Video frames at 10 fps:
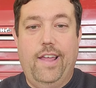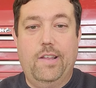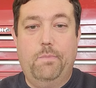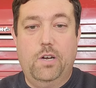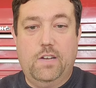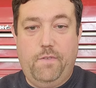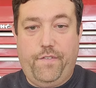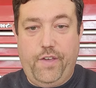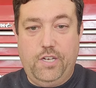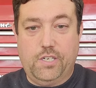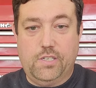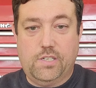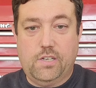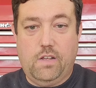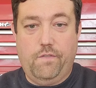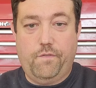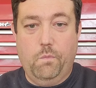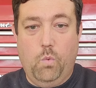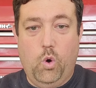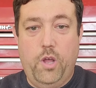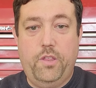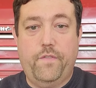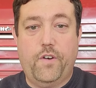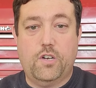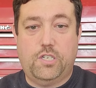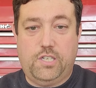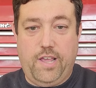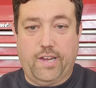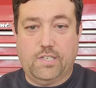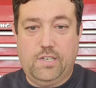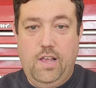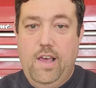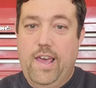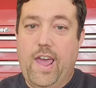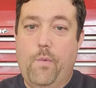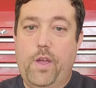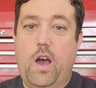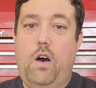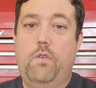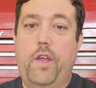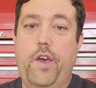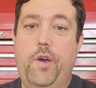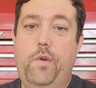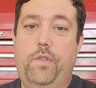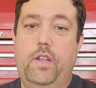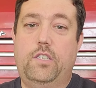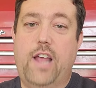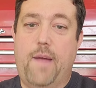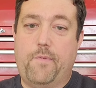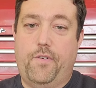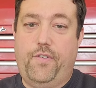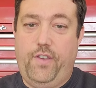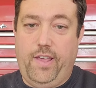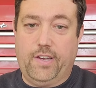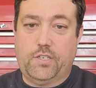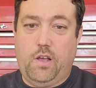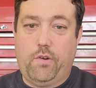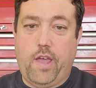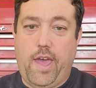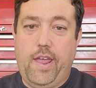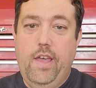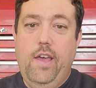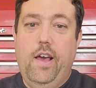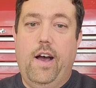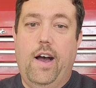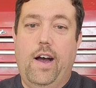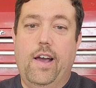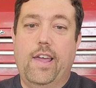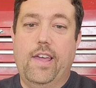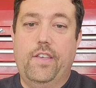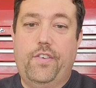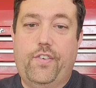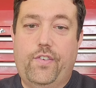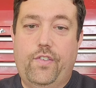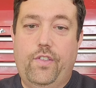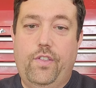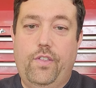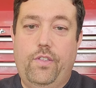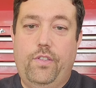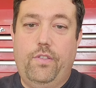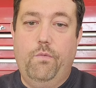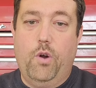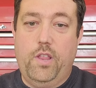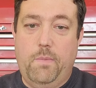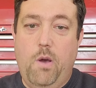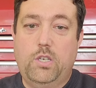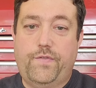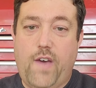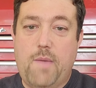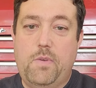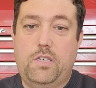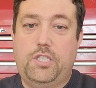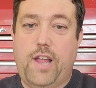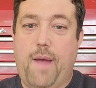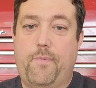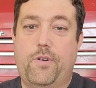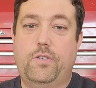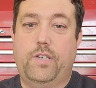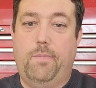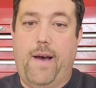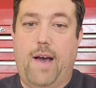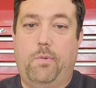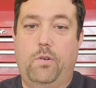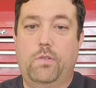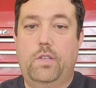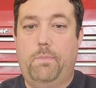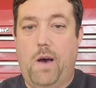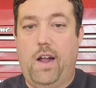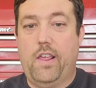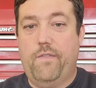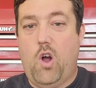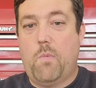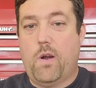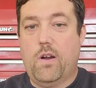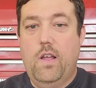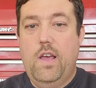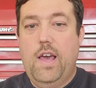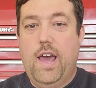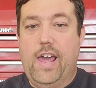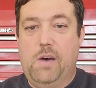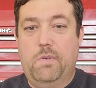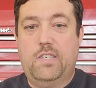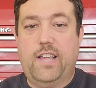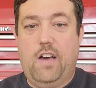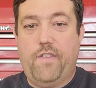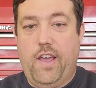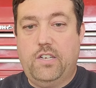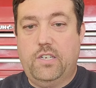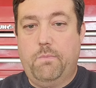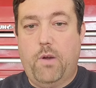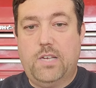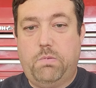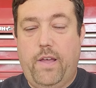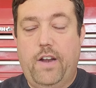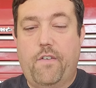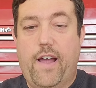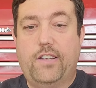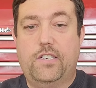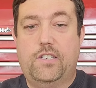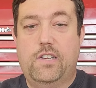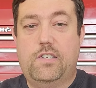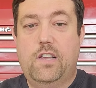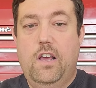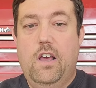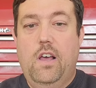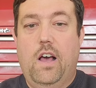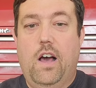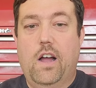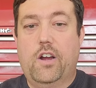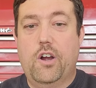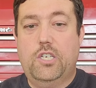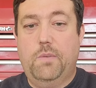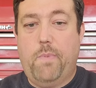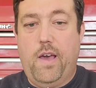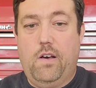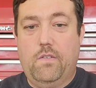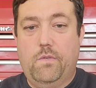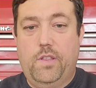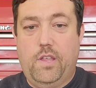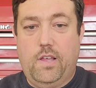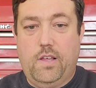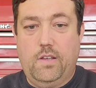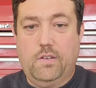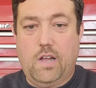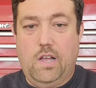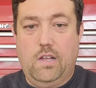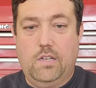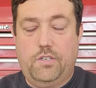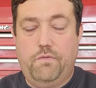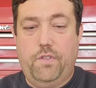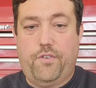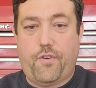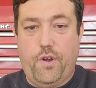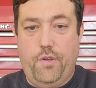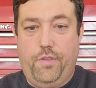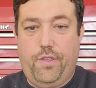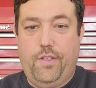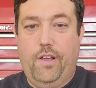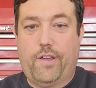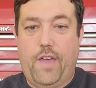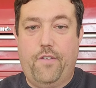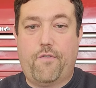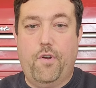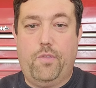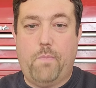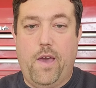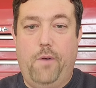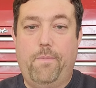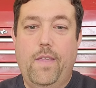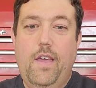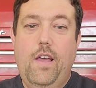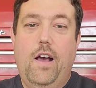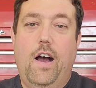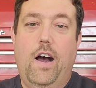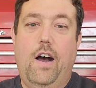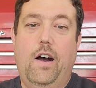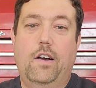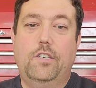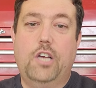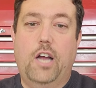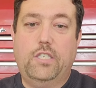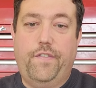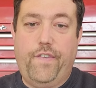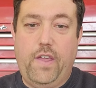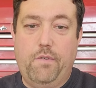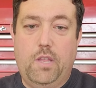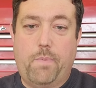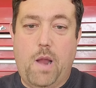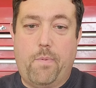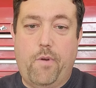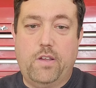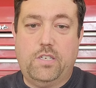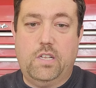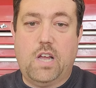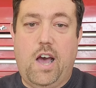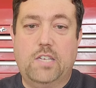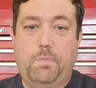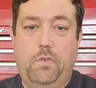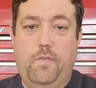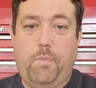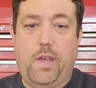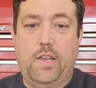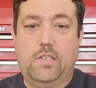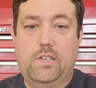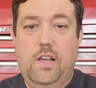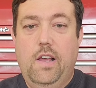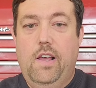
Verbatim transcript: in the book of Ephesians, from 1 to verse 6. And we all know that chapter 6, okay, uh, is one of the most famous chapters in the Bible the body of armor, helmet of salvation, breastplate of righteousness. Uh, gird your belt with the uh, with the truth, okay, the truth belt. Uh, shod your feet with the preparation of the gospel of peace